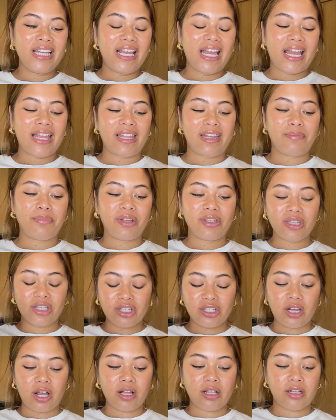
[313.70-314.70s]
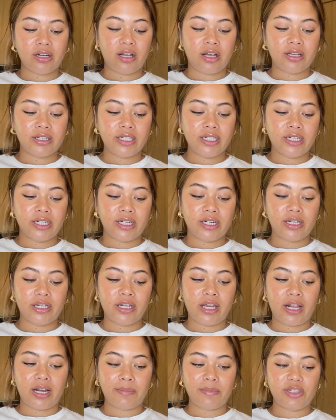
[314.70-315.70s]
and then put the chocolate on
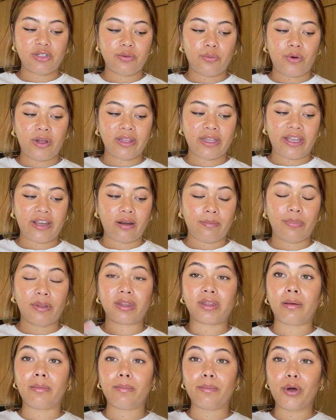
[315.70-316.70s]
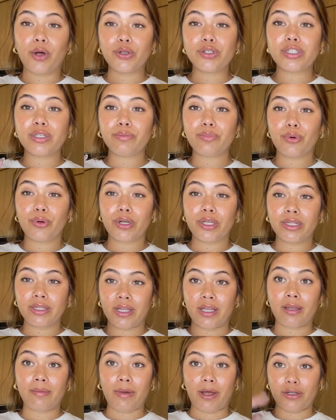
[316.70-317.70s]
here, and I'm gonna do one layer. But the most important
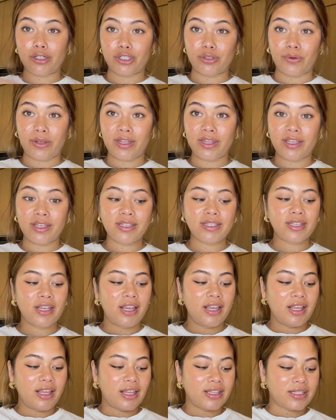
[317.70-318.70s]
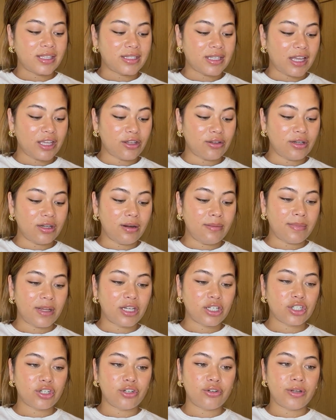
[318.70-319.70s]
thing about doing this is that you need to
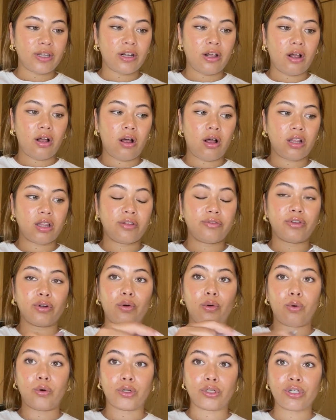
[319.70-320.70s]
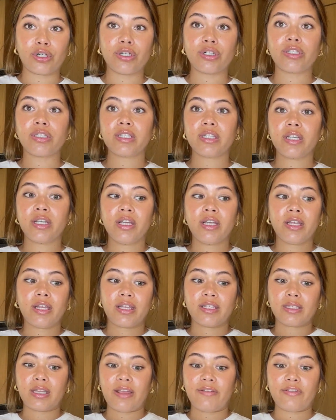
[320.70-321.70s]
make sure you get all of the corners,
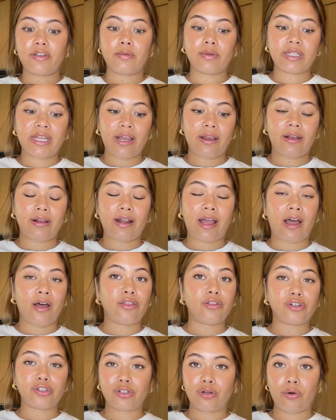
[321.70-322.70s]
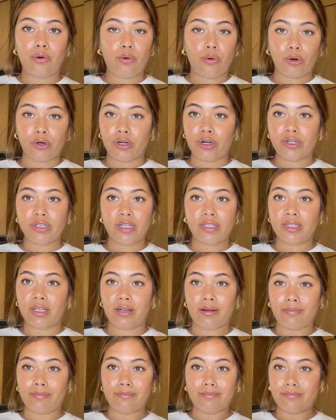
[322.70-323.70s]
because if you tear it out and there's no corners, it's
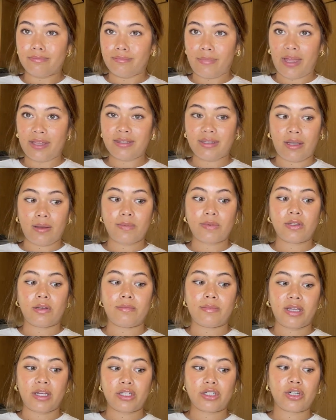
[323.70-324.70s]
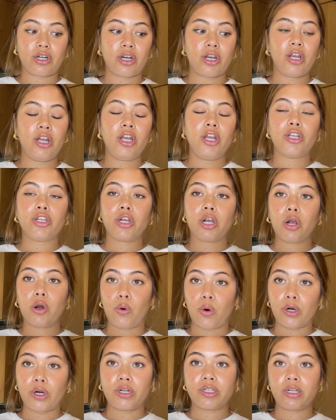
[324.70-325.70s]
gonna mess up. So make sure your
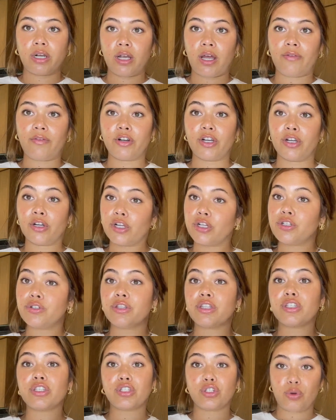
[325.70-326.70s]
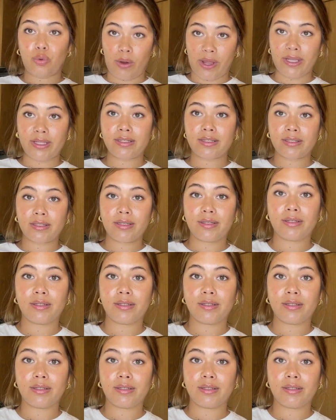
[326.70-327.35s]
corners are covered. You're gonna do this twice.